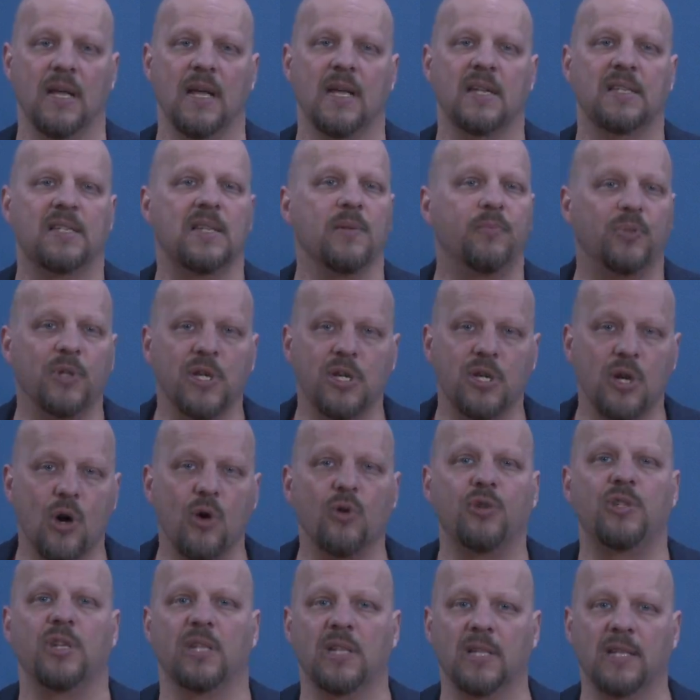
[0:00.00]
Simply go
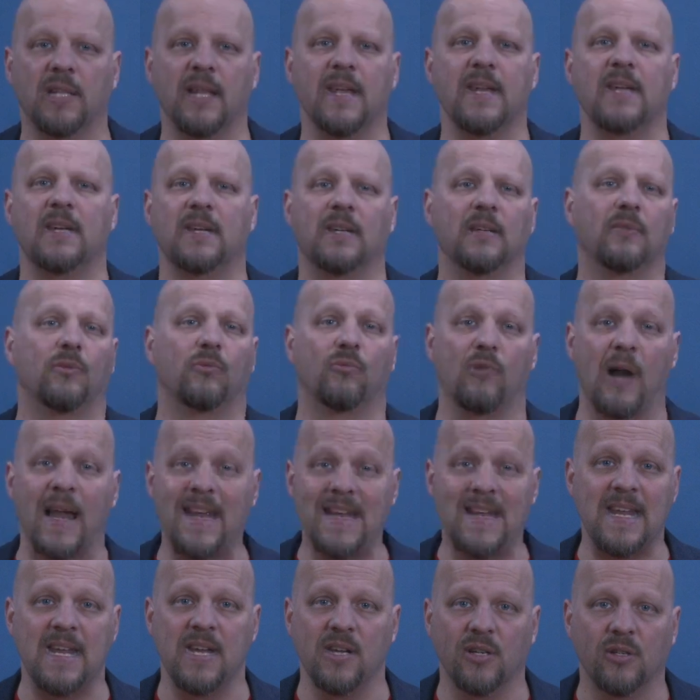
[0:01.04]
to the link right
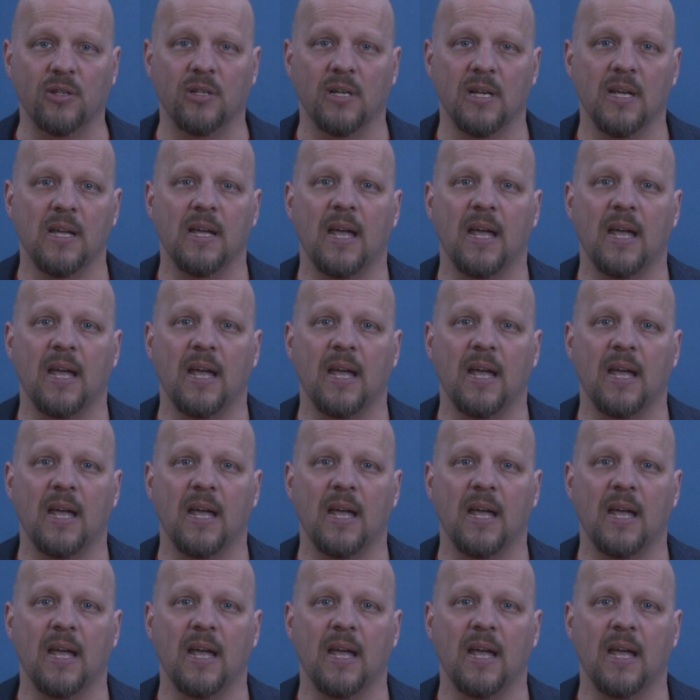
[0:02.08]
here